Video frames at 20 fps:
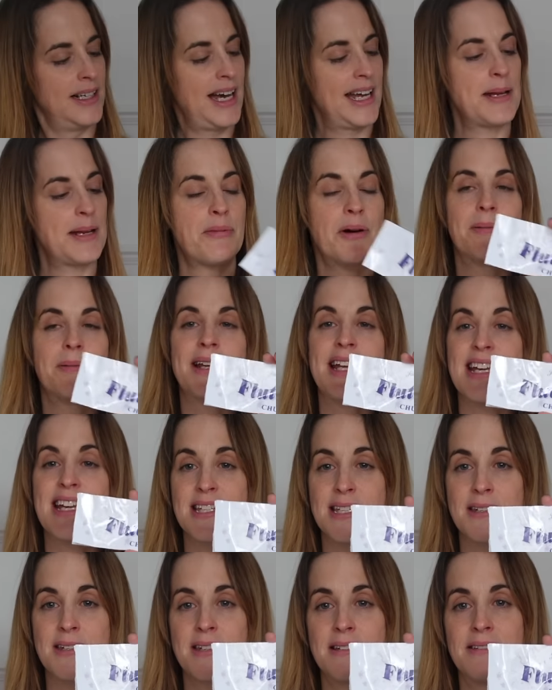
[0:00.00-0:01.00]
it probably
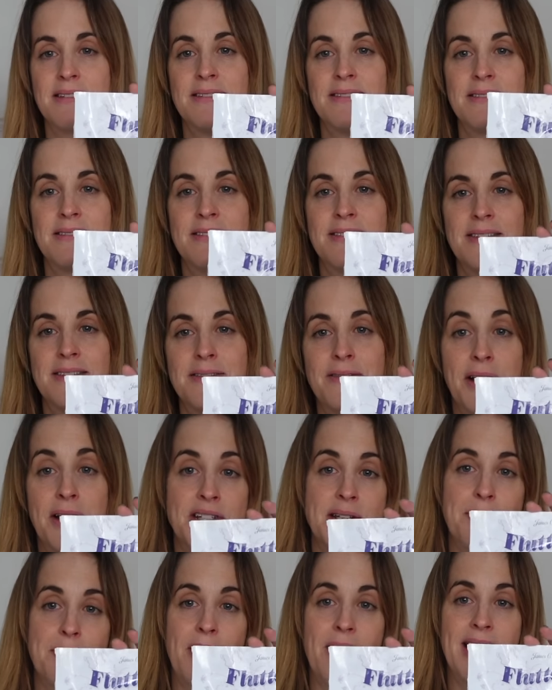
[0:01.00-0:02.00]
is
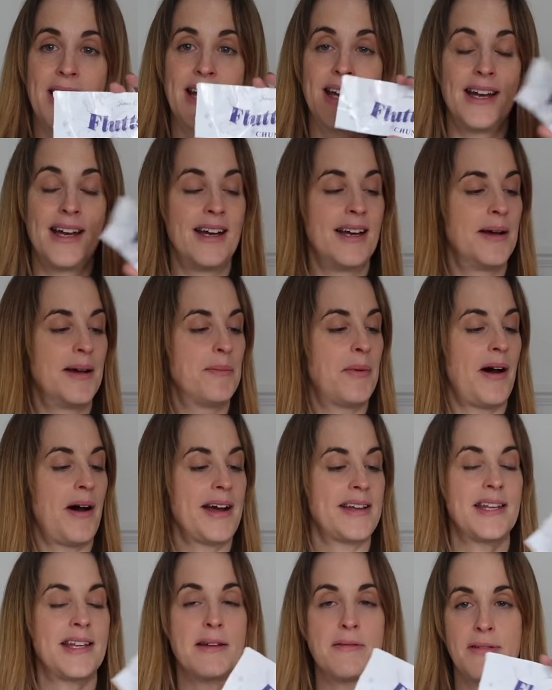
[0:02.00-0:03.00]
Flutterby, but I
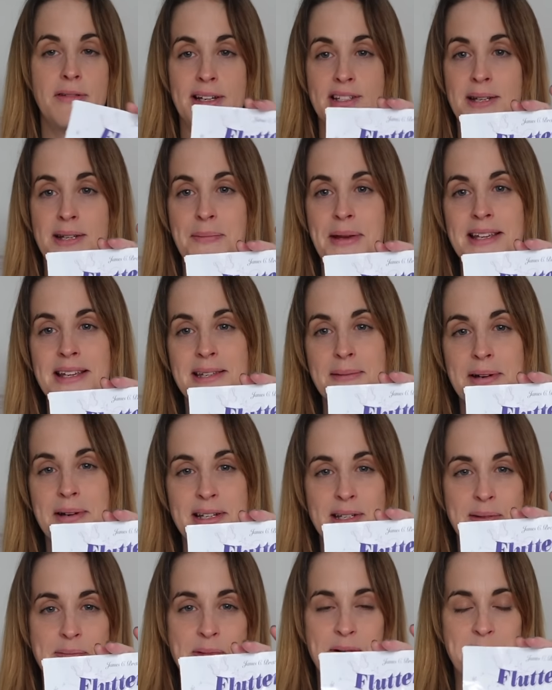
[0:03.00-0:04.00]
think Flutterby is a
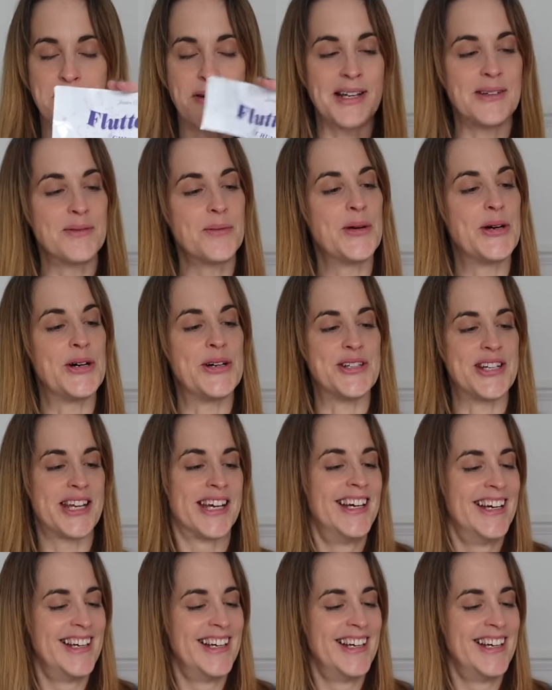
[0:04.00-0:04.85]
much more fun word.